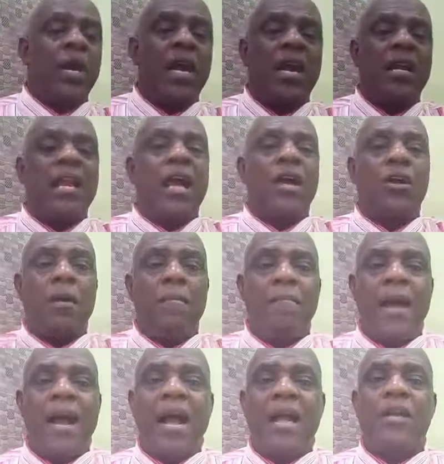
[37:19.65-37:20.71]
it, and come
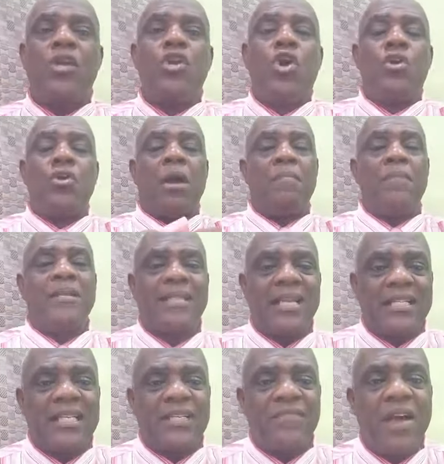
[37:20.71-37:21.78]
back, you know you have been
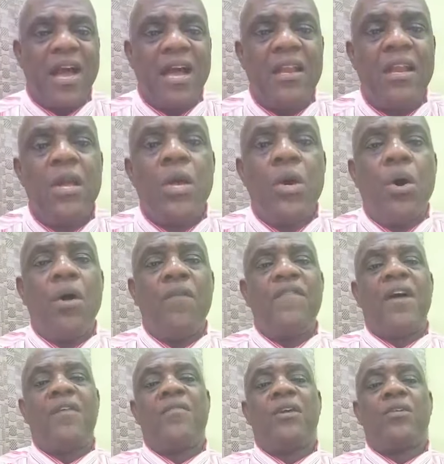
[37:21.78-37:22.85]
satisfied,
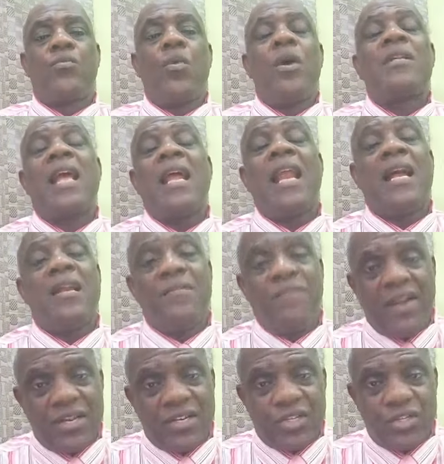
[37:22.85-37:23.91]
over it. What an
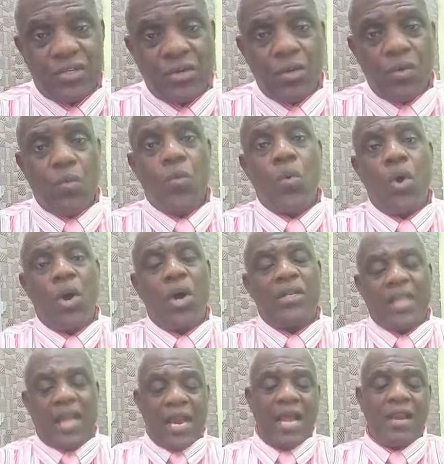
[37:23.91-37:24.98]
advice,
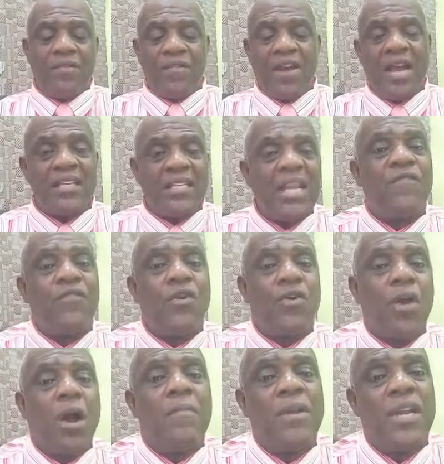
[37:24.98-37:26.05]
evil
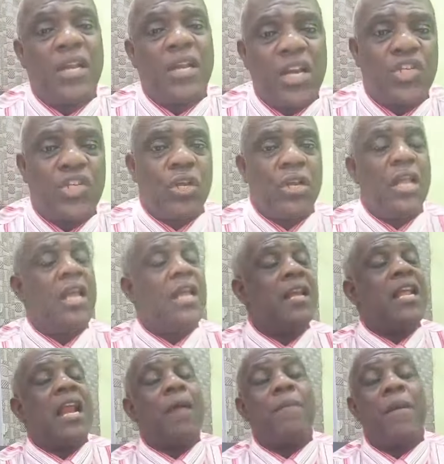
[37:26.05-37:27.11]
communication.
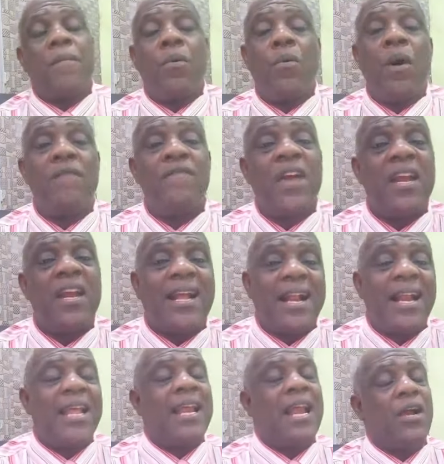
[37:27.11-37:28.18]
There are people who are very
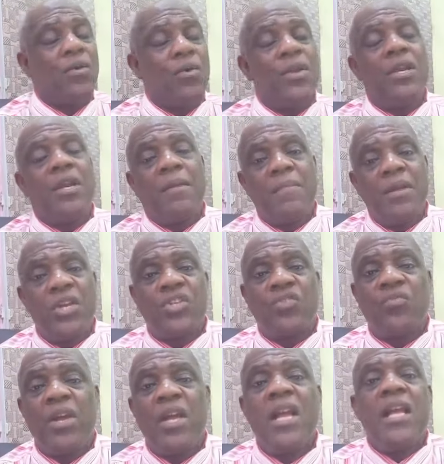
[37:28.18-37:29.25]
clean and good in the
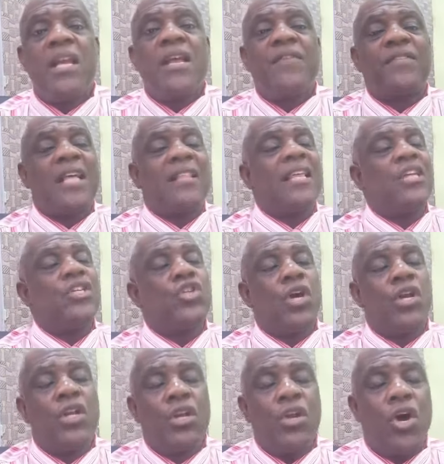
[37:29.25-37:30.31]
ministry, they've started
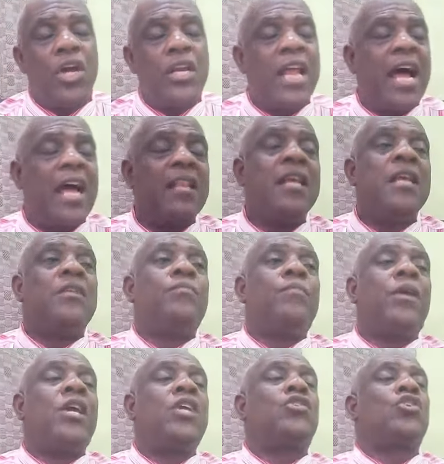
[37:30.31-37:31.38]
joining others,
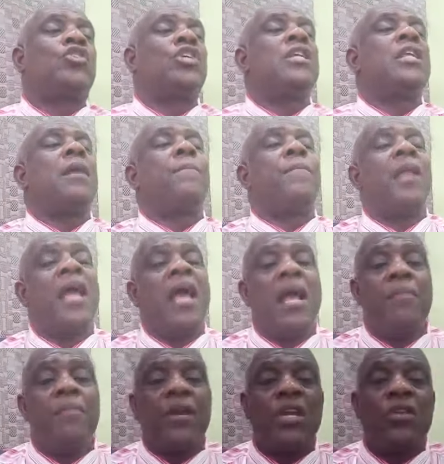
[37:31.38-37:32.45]
begin to see their
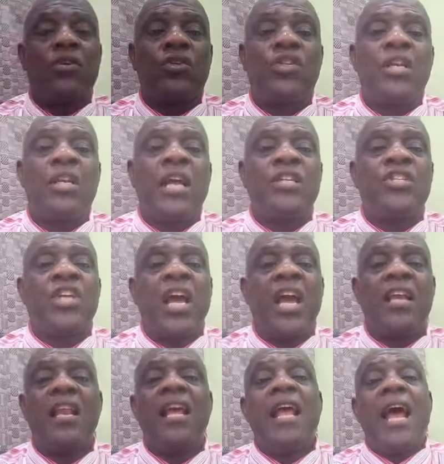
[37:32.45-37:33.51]
plan, begin to see their
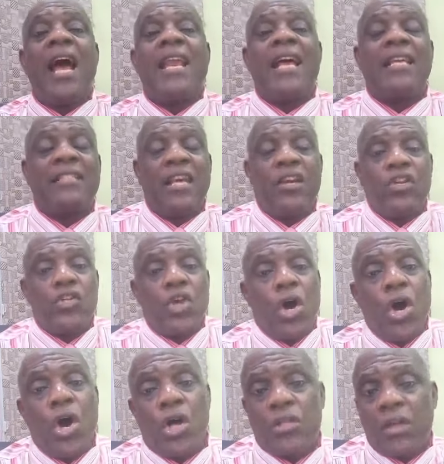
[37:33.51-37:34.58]
journey, and as a
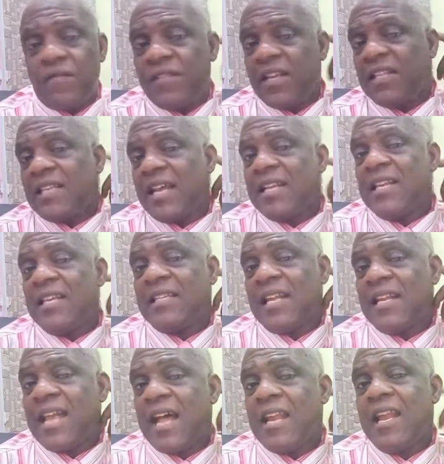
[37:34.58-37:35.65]
result of this and this
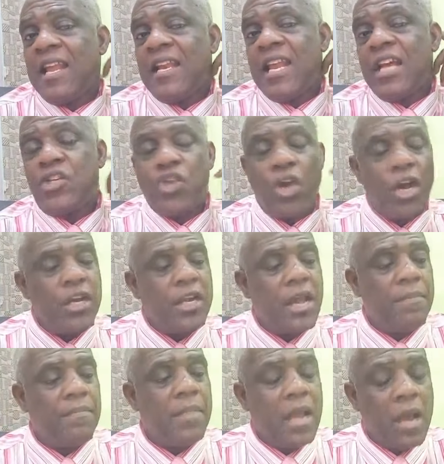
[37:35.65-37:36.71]
and that, they join
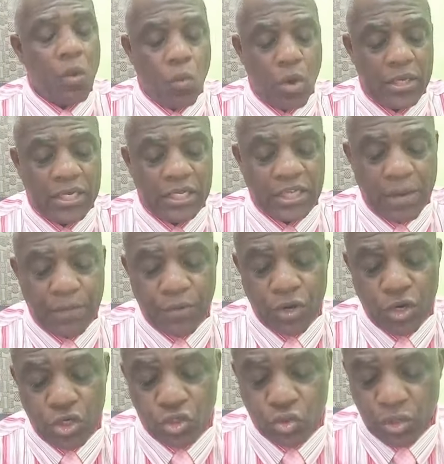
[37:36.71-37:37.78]
them, and what is
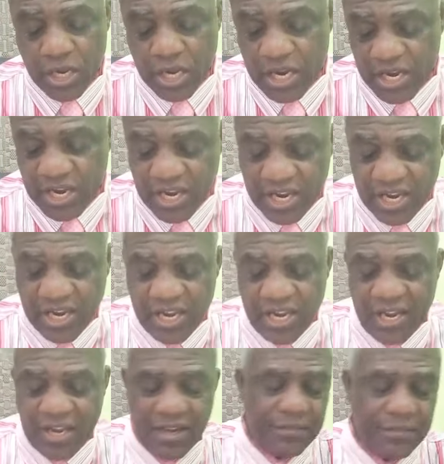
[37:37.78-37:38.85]
happening
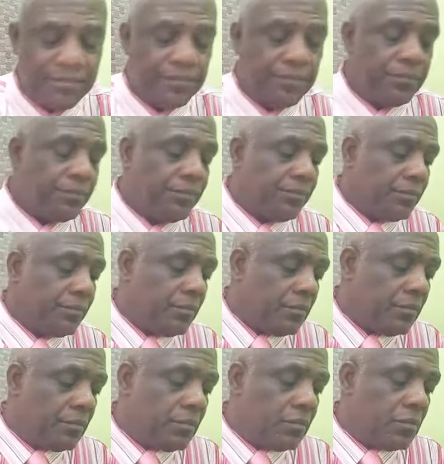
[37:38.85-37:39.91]
today?
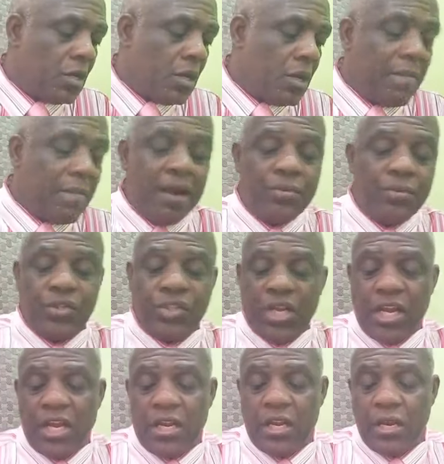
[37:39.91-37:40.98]
Bible
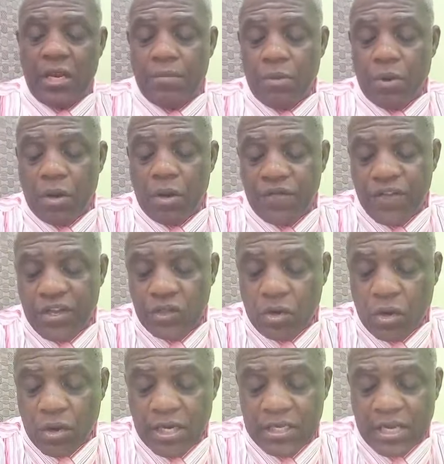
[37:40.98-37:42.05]
said in the book of 1
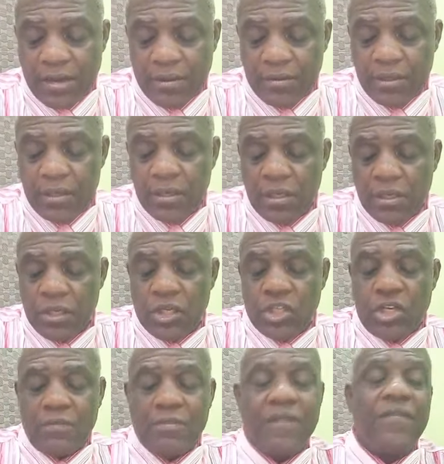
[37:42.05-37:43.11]
Corinthians
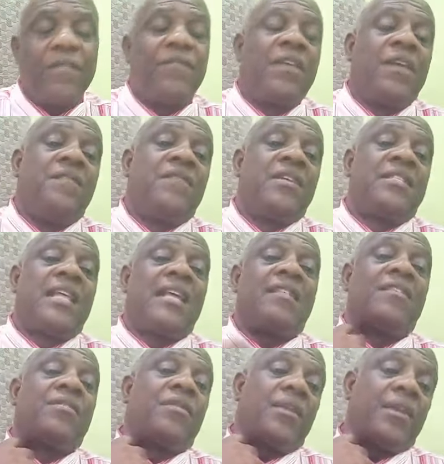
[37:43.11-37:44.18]
chapter 15 verse
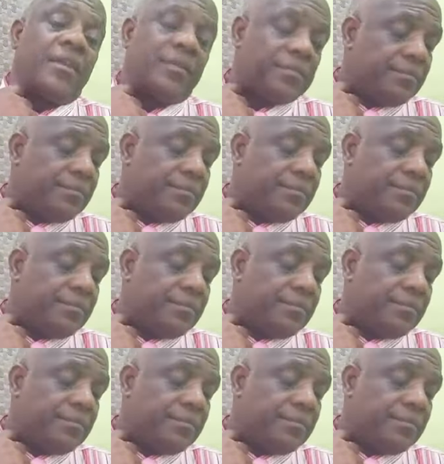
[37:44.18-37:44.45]
33.